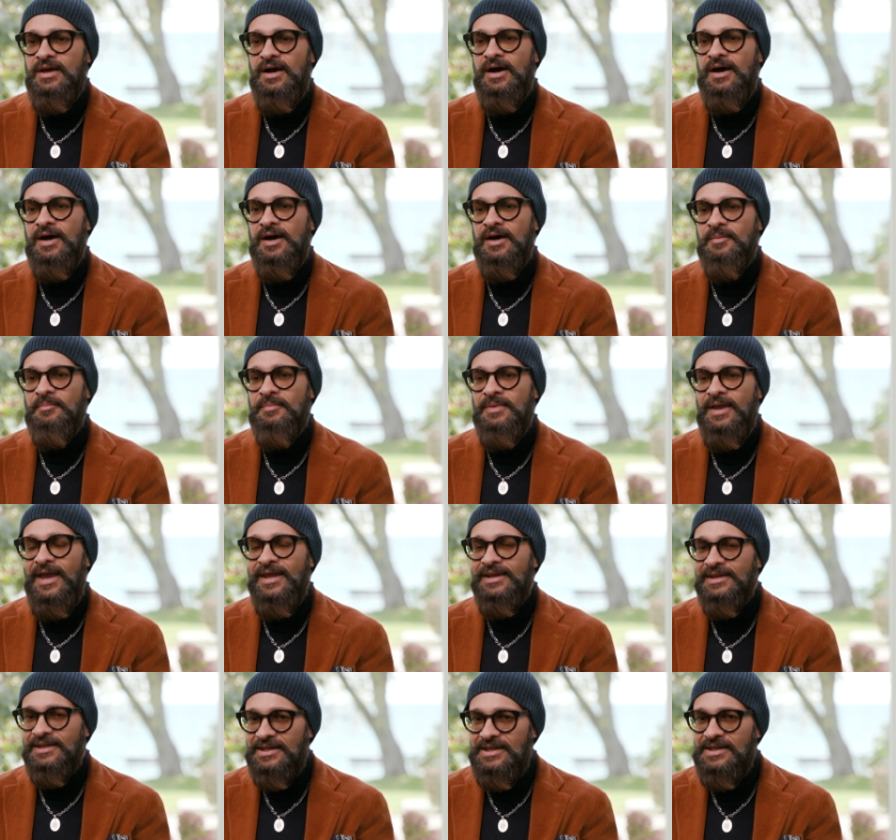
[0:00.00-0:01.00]
um,
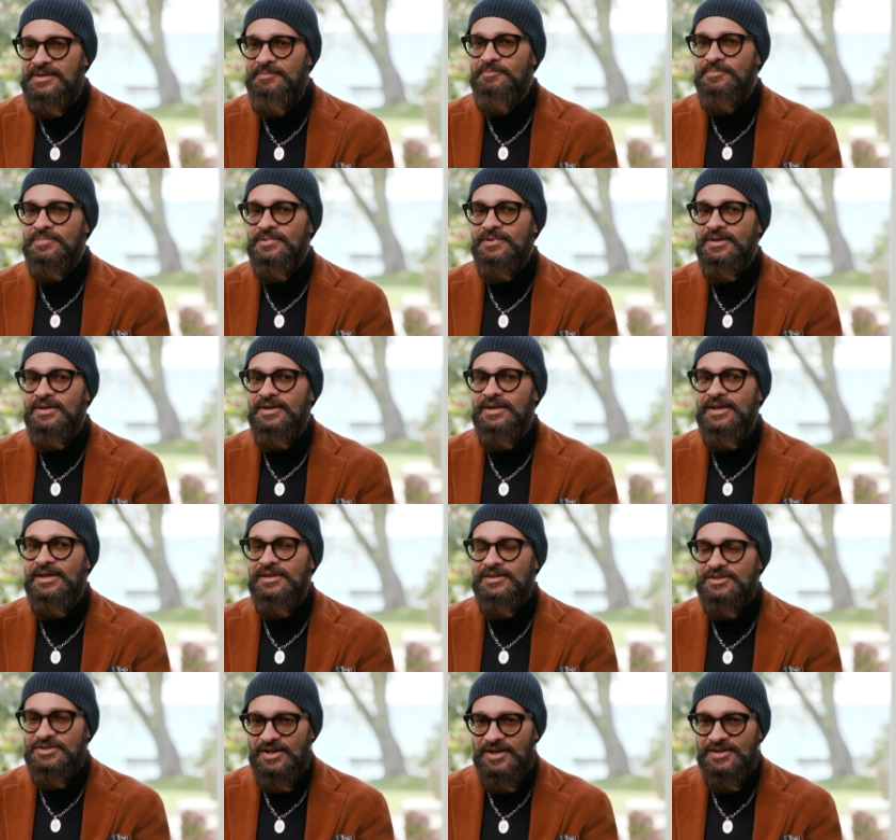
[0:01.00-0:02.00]
and keep
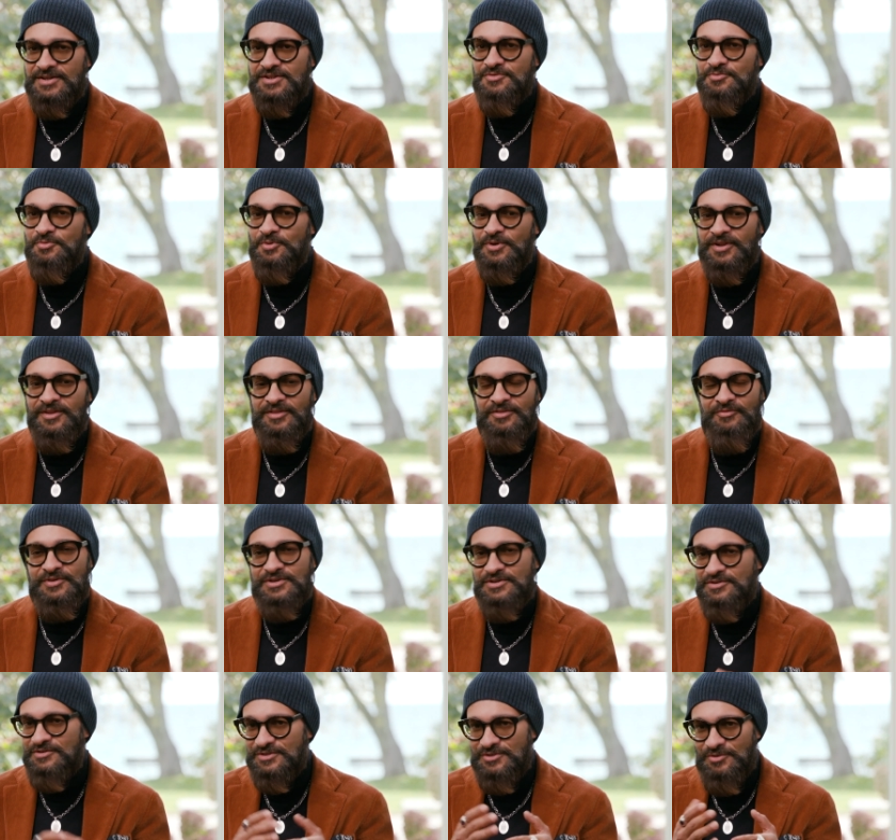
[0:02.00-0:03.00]
in touch with
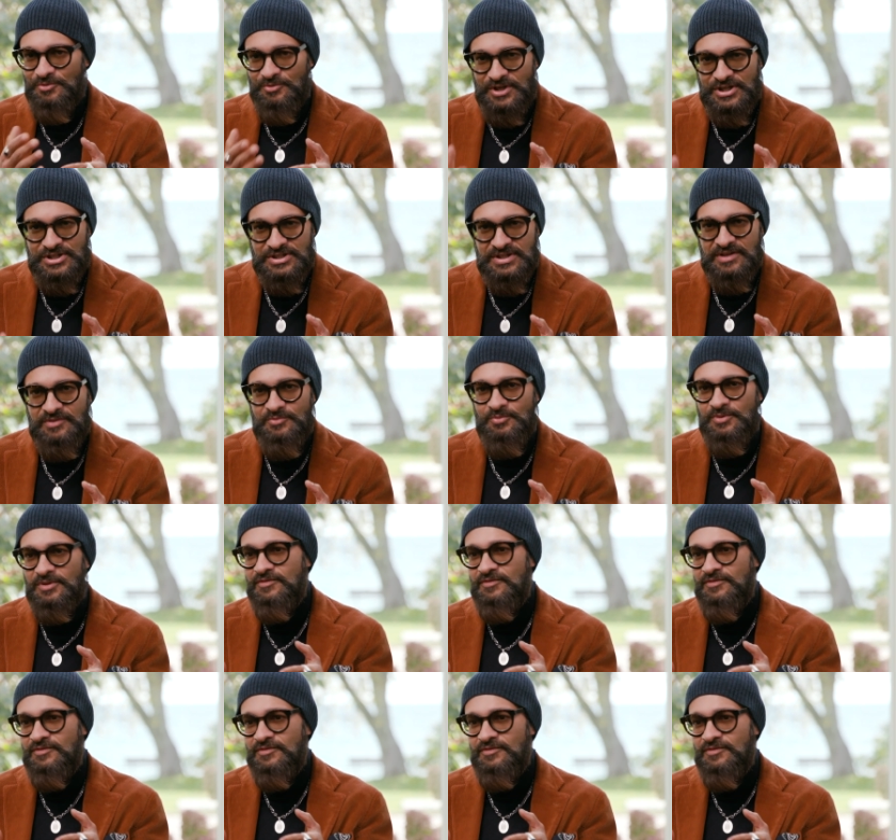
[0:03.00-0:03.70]
Visual Snow Initiative,